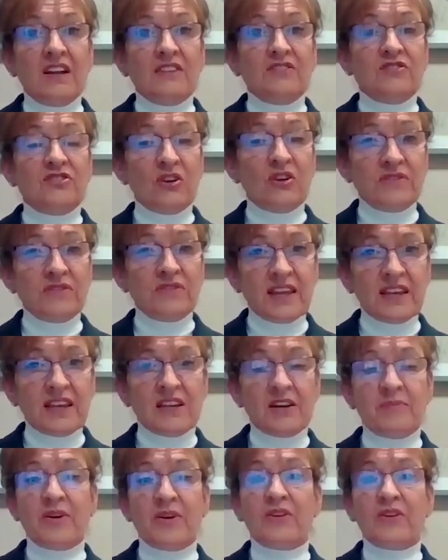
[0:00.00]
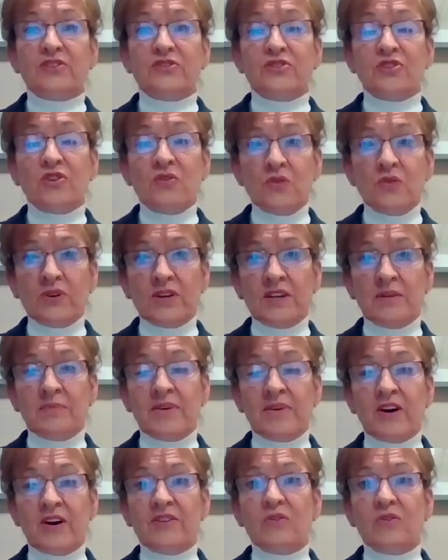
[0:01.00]
Don't think about it. Don't worry
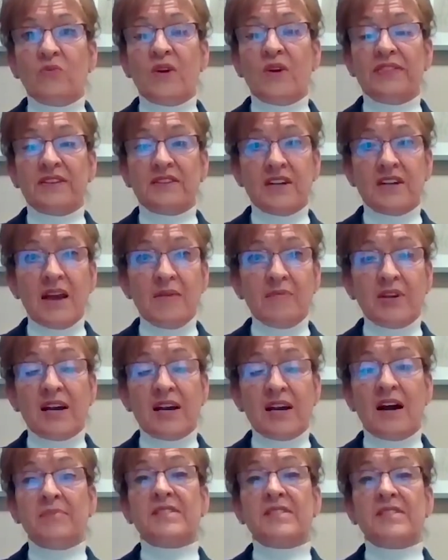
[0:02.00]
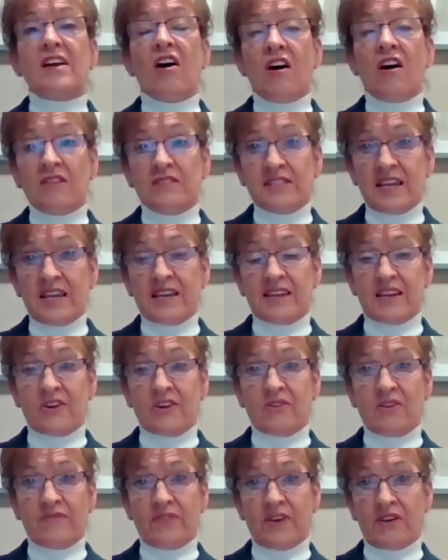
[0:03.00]
about it. When the time comes, I'll take care
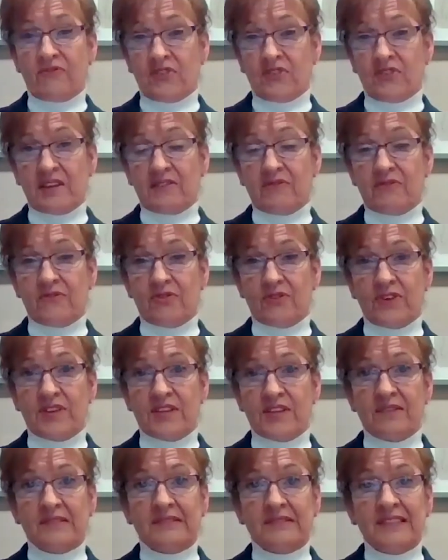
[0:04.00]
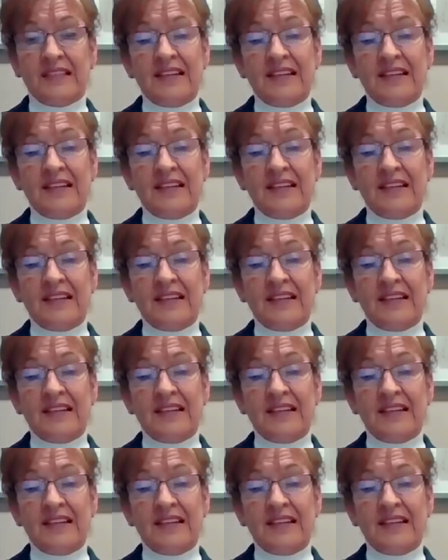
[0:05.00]
of everything for you.